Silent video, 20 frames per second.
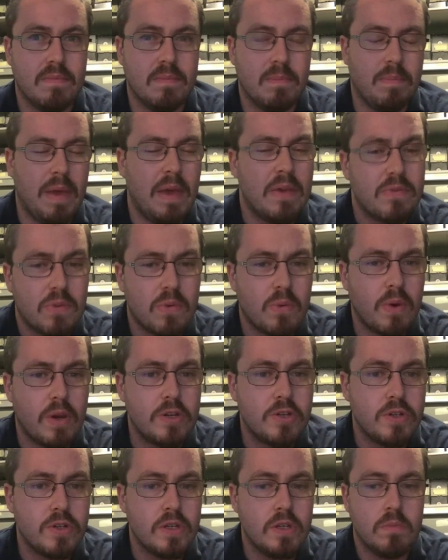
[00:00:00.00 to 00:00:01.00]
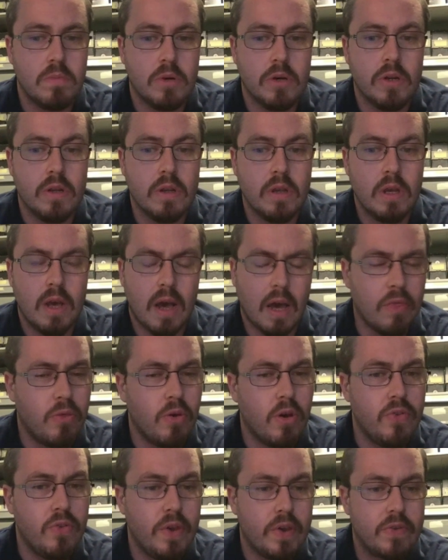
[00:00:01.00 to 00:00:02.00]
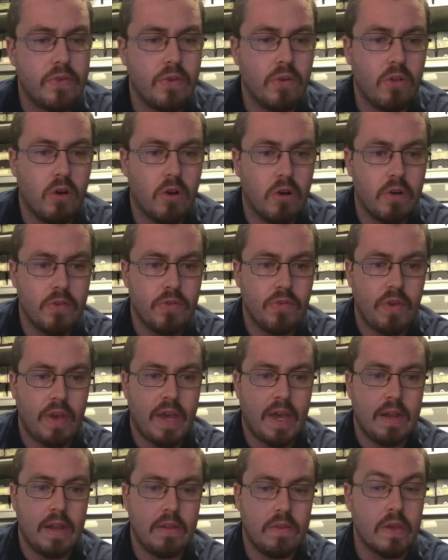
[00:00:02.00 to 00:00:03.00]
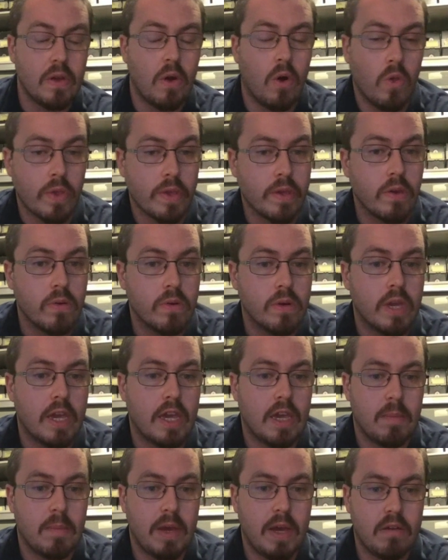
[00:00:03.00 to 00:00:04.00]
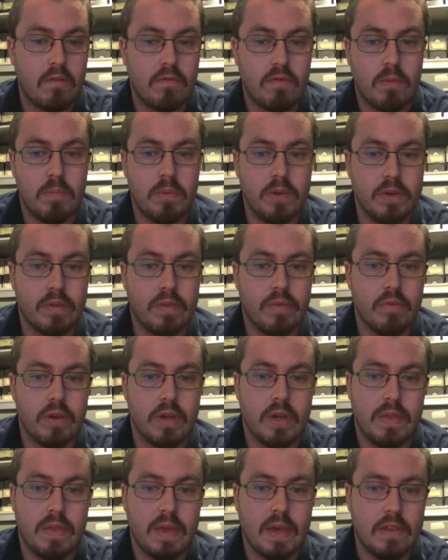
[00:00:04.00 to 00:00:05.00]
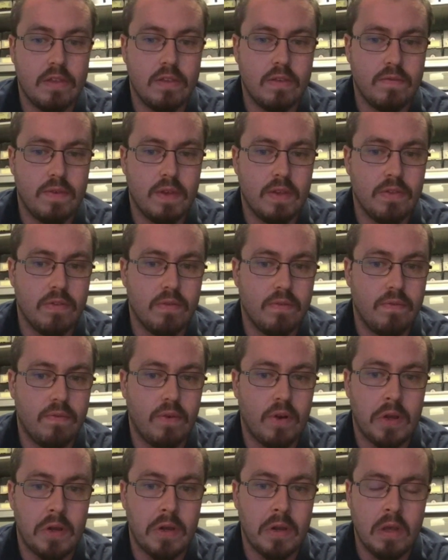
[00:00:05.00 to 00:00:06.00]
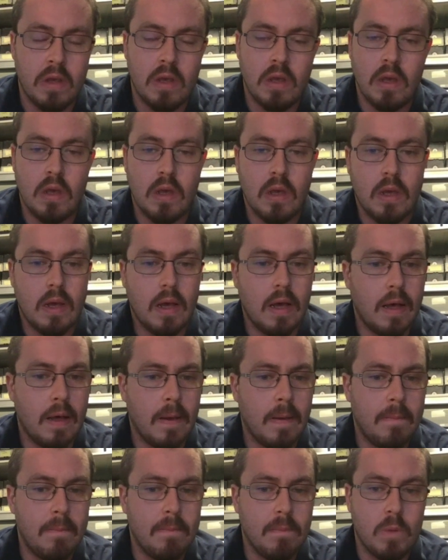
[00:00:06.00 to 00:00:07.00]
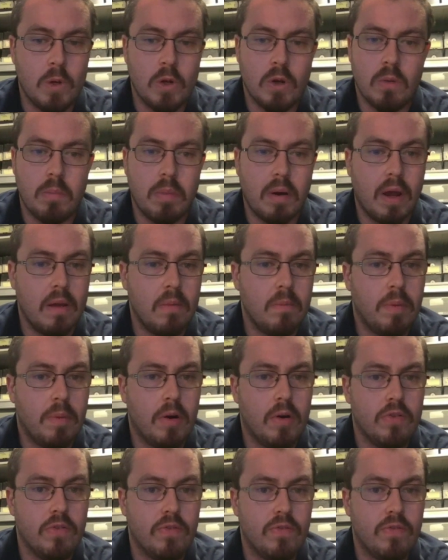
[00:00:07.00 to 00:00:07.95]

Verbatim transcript: best question, but I thought Dexter Lawrence had the only good game out of the big three on that defensive front. Um, you know, Brian Burns,